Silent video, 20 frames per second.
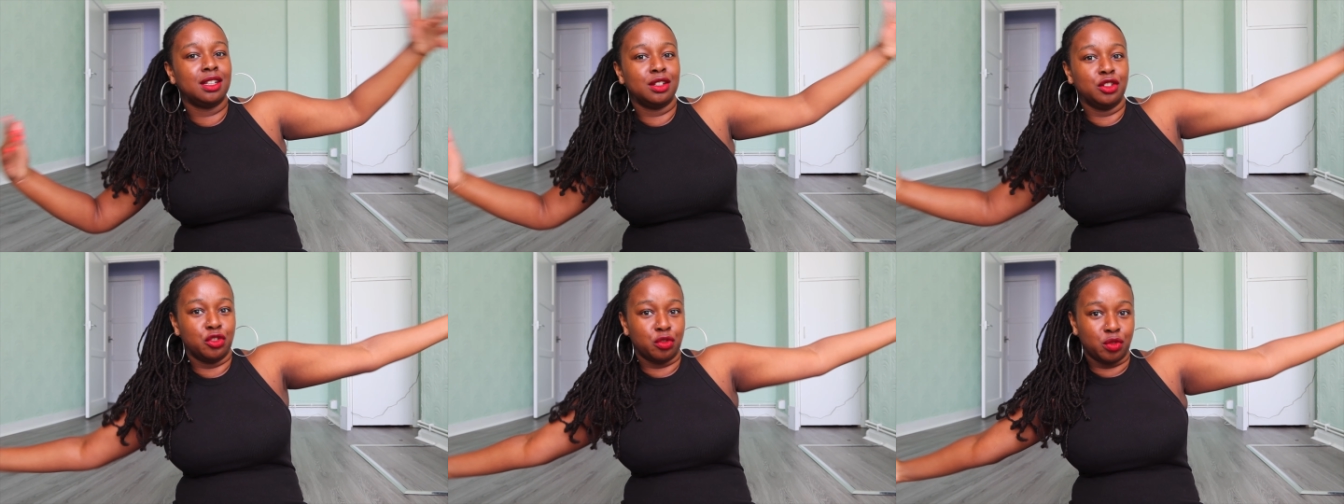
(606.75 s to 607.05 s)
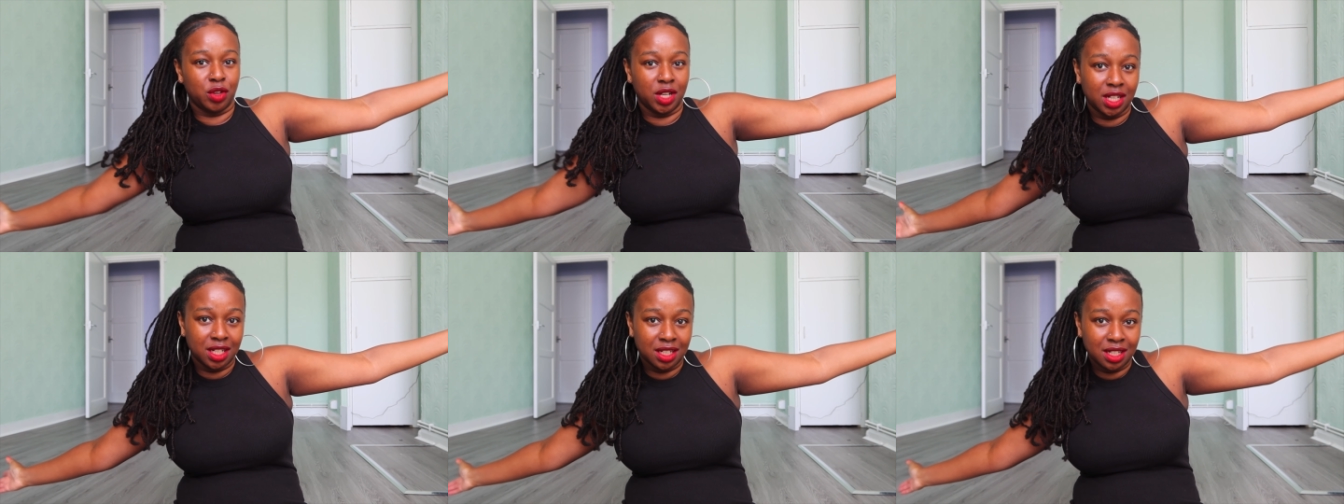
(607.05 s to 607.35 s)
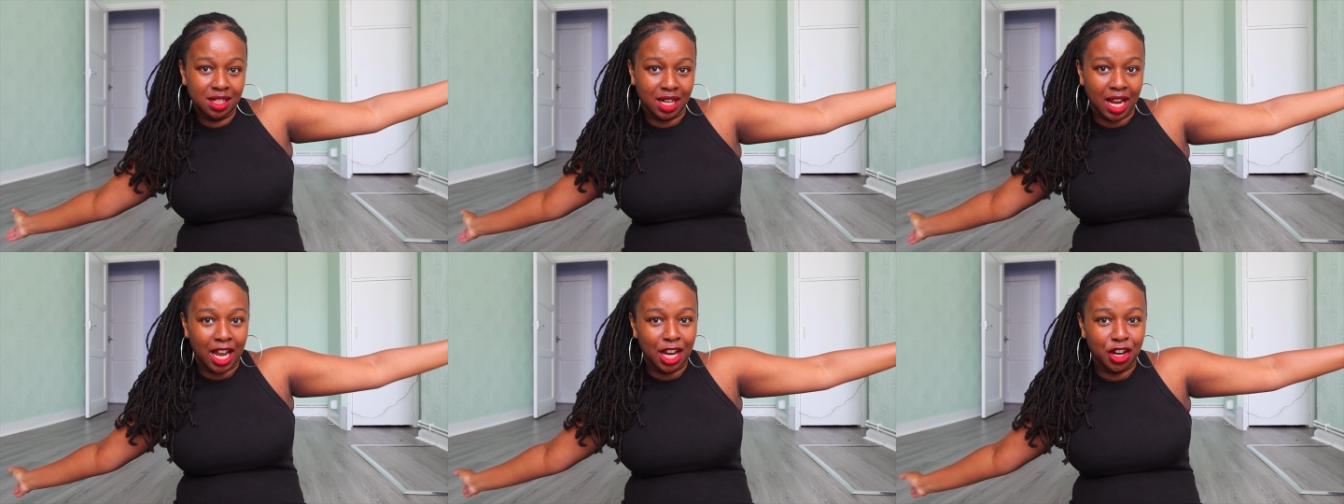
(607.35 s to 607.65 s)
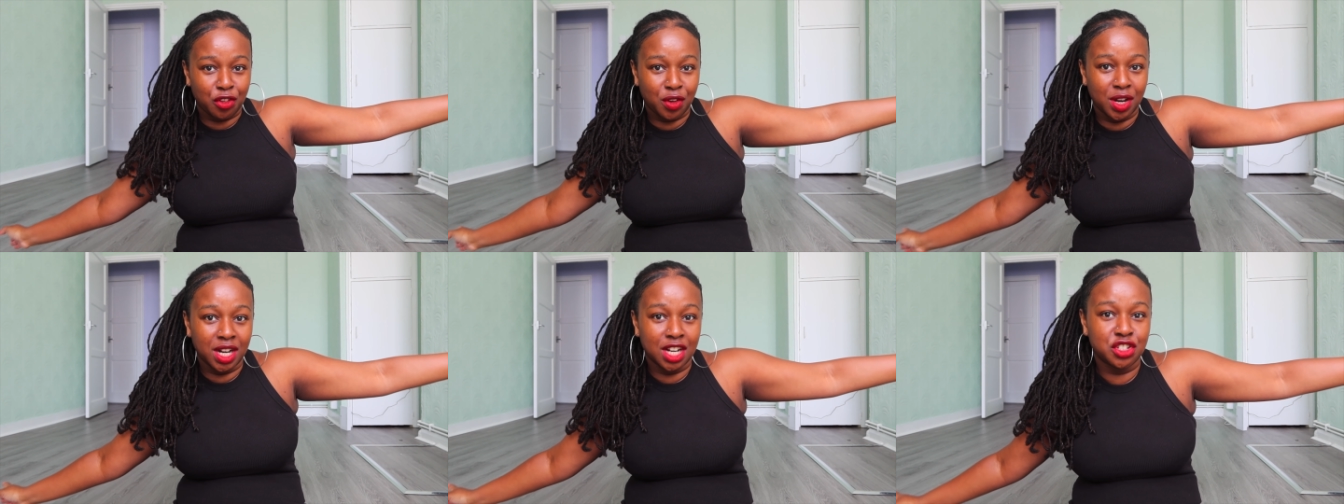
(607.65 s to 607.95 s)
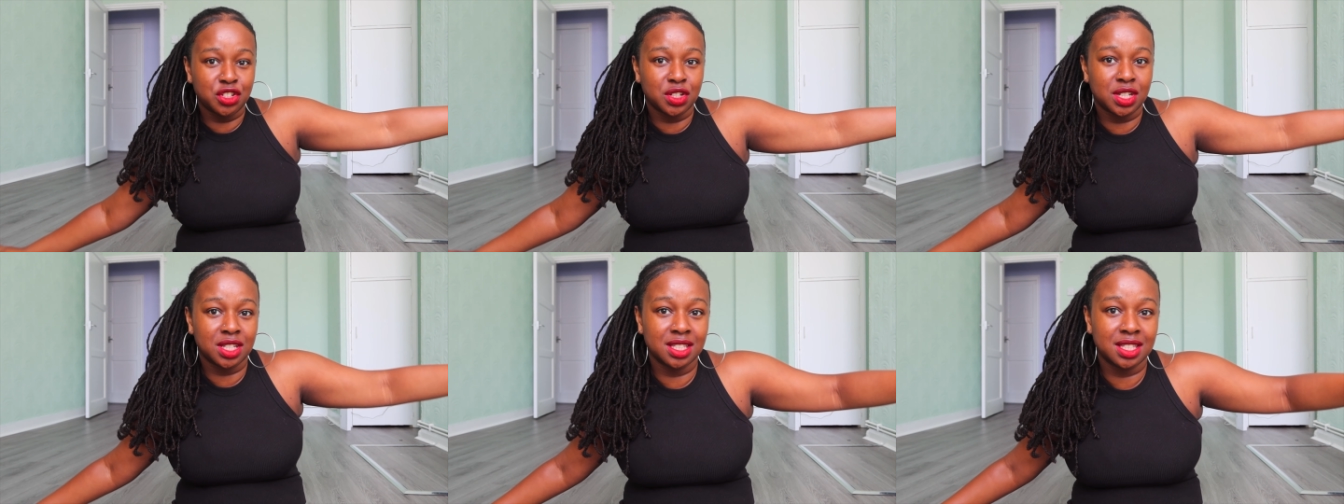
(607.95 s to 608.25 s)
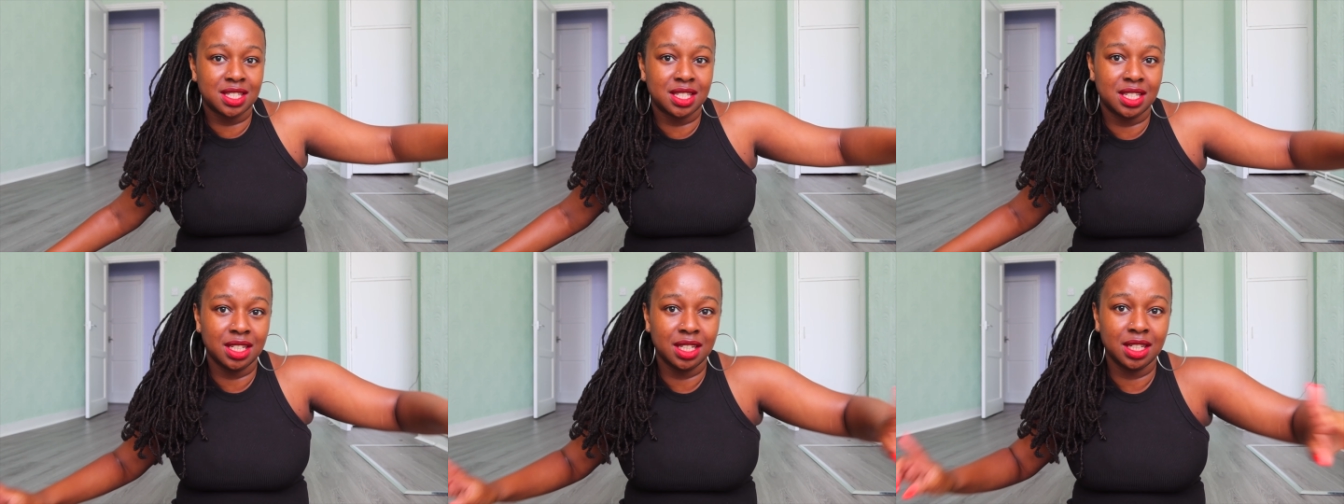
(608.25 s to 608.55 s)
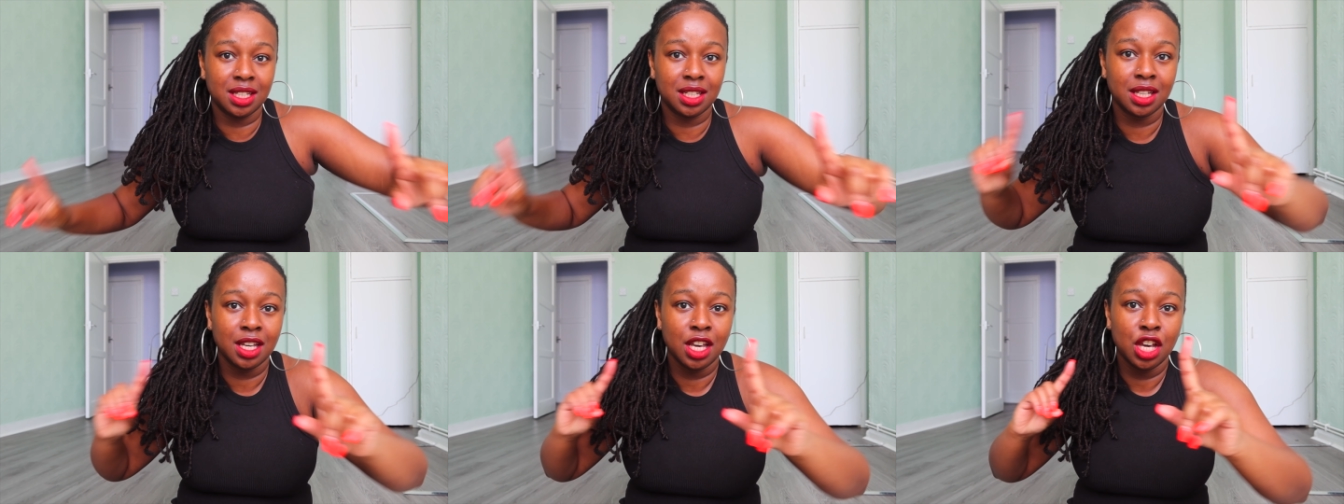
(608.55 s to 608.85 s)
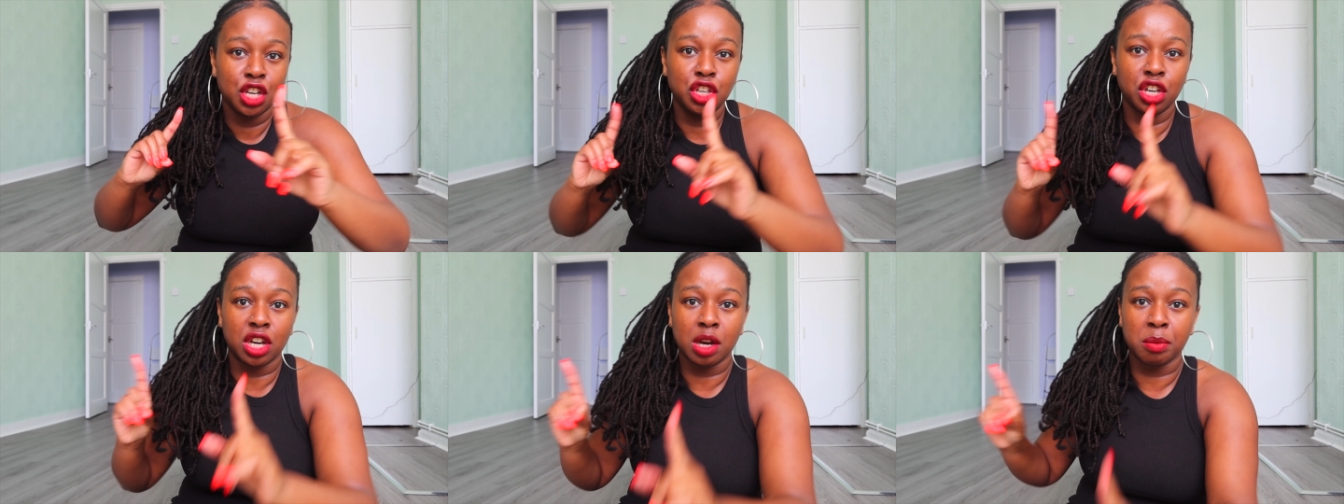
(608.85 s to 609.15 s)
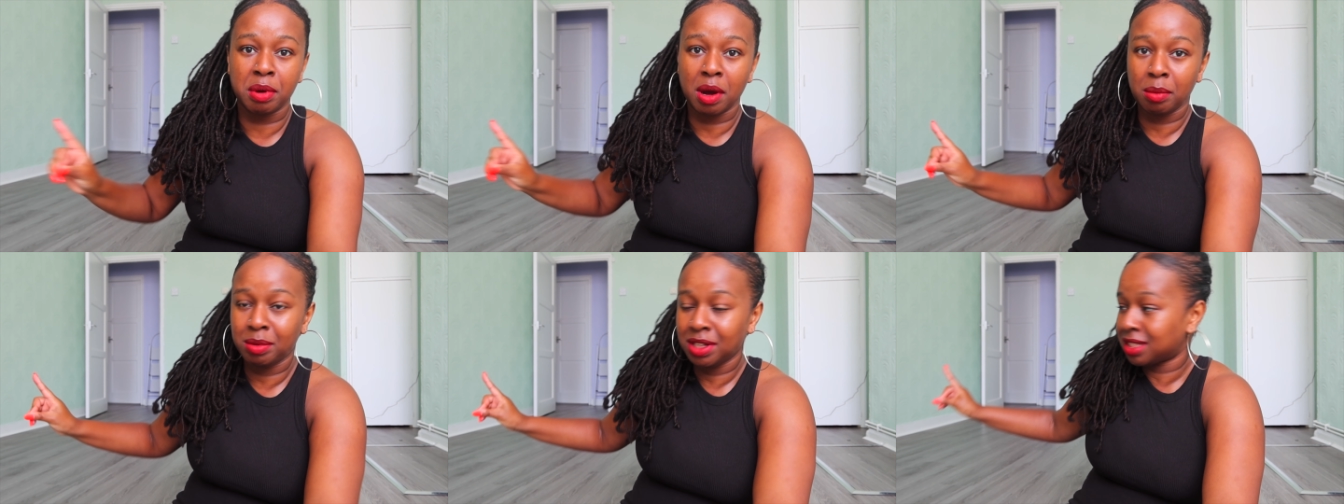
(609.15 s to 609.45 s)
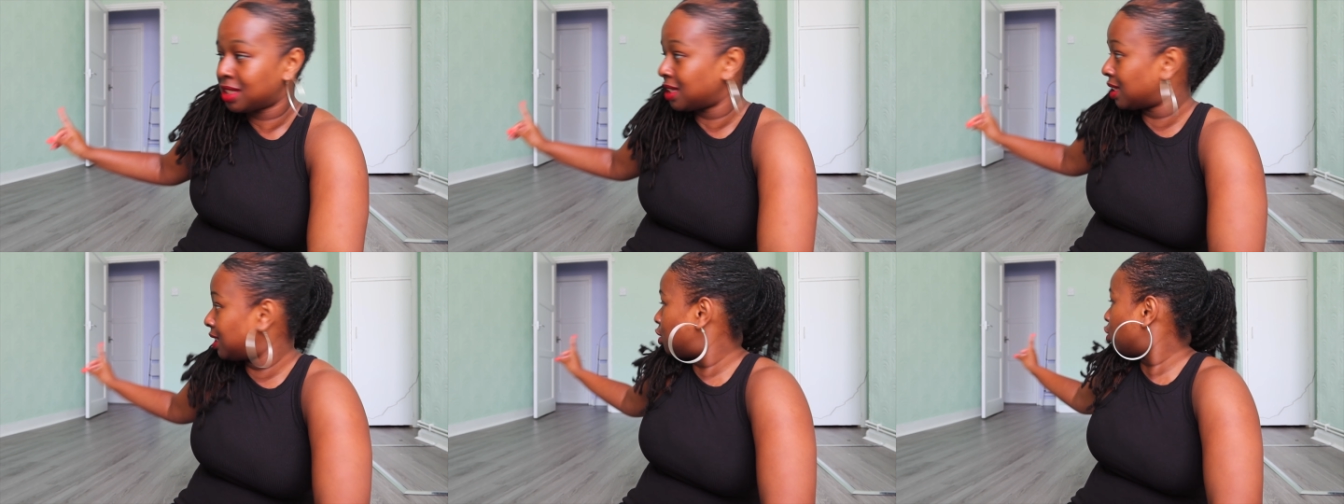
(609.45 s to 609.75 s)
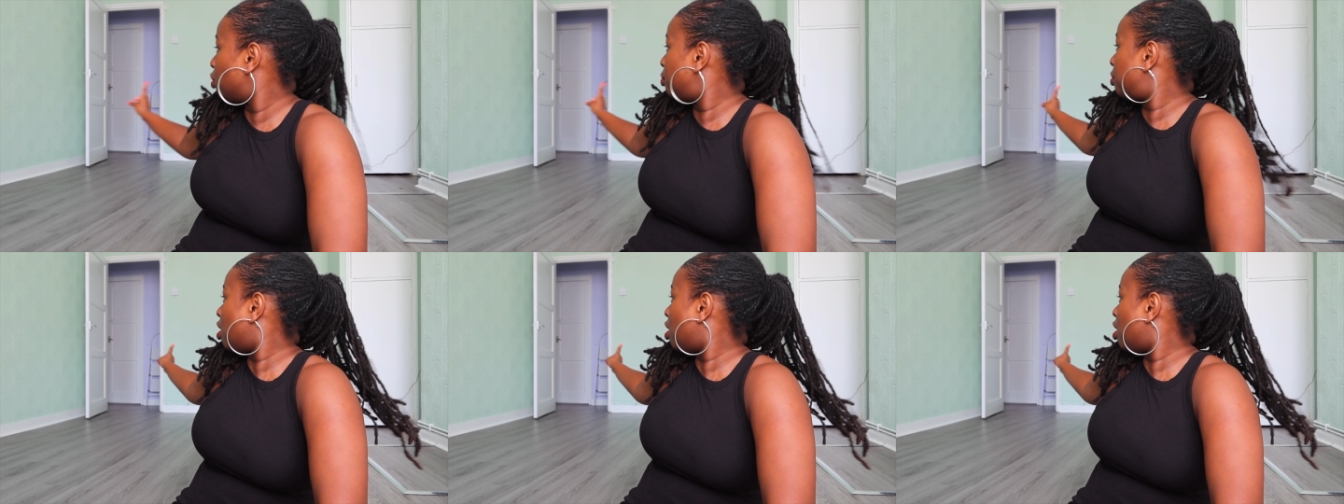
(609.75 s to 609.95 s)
green, light green, as you can see. You can probably see a little